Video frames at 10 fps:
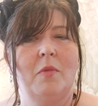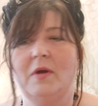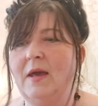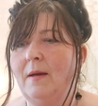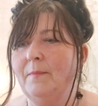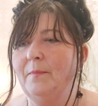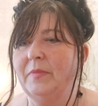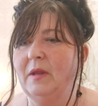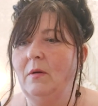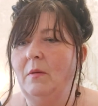But yeah,
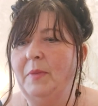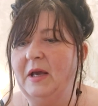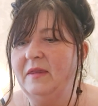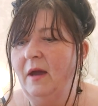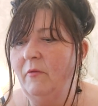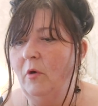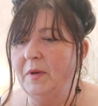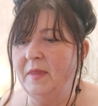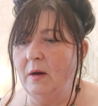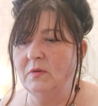pick that up,
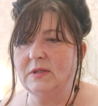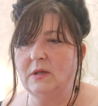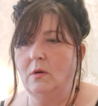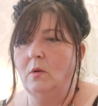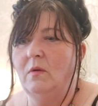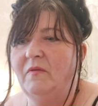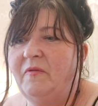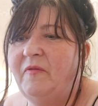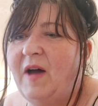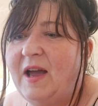and that was
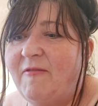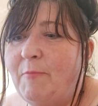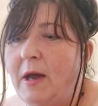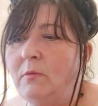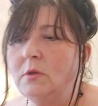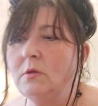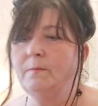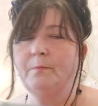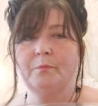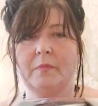£5.
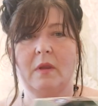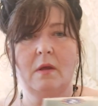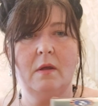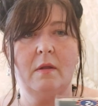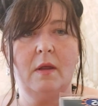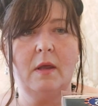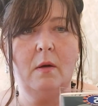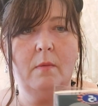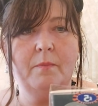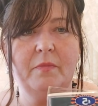There you
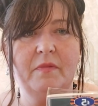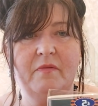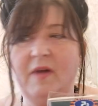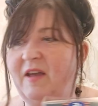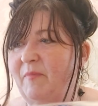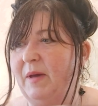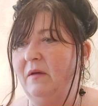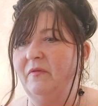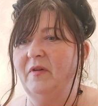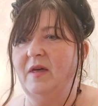go,
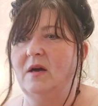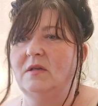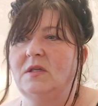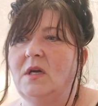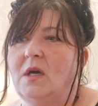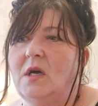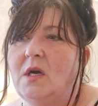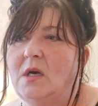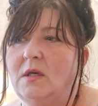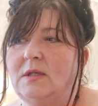£5 for
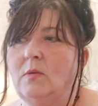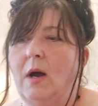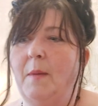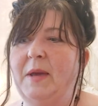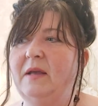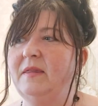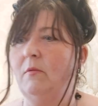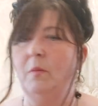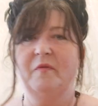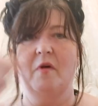that. So I picked
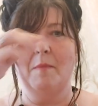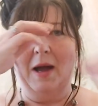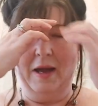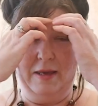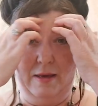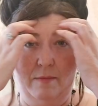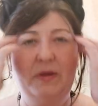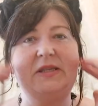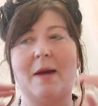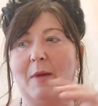that up for my
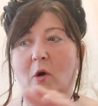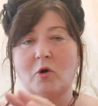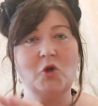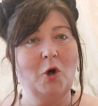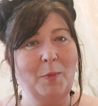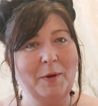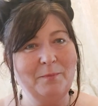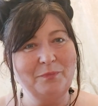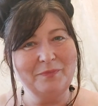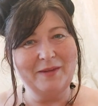beside my hot tub.
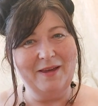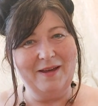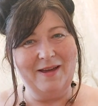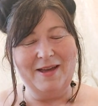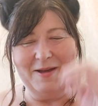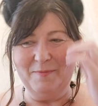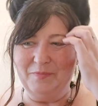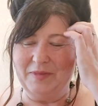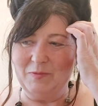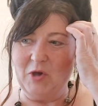
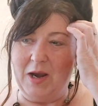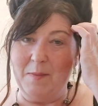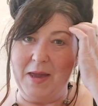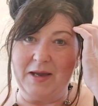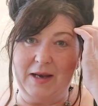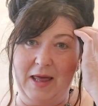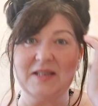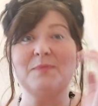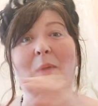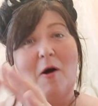I'm trying to make it
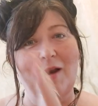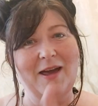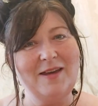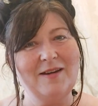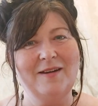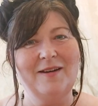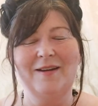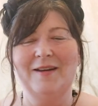like spa-like.